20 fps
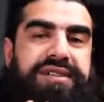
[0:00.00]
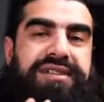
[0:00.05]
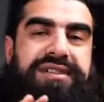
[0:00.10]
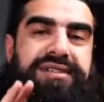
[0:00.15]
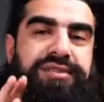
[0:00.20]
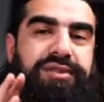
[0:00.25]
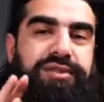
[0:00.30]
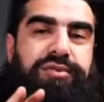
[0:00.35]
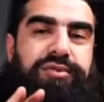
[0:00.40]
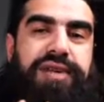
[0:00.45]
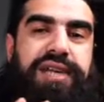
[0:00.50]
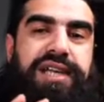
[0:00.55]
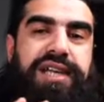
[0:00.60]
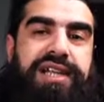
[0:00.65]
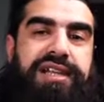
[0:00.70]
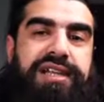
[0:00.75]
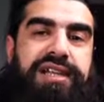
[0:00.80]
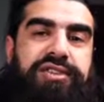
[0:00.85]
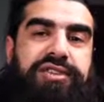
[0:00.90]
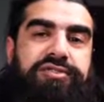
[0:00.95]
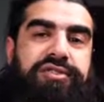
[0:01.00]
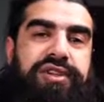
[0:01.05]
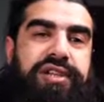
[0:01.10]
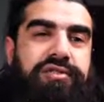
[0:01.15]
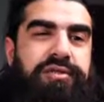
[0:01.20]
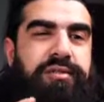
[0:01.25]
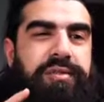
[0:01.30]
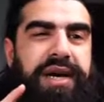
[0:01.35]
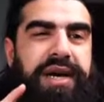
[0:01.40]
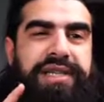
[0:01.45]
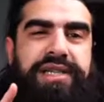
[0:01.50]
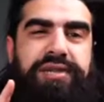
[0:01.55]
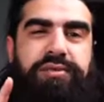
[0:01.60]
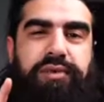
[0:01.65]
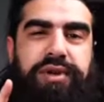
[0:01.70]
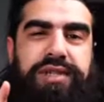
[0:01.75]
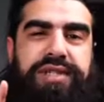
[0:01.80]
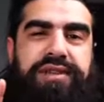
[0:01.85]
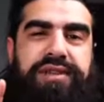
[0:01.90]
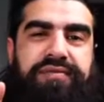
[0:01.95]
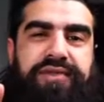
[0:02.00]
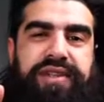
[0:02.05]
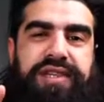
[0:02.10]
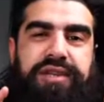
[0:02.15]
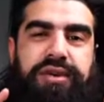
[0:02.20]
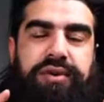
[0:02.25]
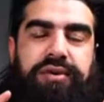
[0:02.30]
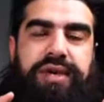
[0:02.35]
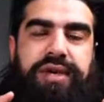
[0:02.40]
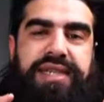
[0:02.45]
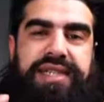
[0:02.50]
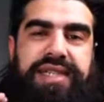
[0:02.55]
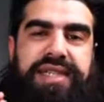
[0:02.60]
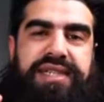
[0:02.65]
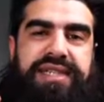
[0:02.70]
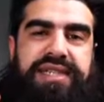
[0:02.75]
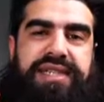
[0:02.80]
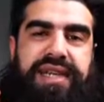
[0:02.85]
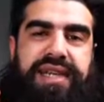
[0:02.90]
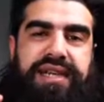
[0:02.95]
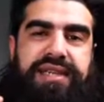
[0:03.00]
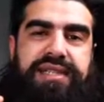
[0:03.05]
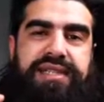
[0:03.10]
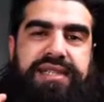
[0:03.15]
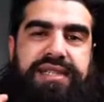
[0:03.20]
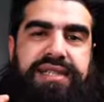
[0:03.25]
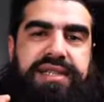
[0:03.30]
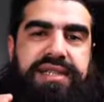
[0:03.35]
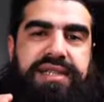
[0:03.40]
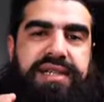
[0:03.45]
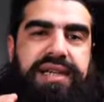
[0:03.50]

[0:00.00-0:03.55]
So literally, remember I did once a video in 60 seconds.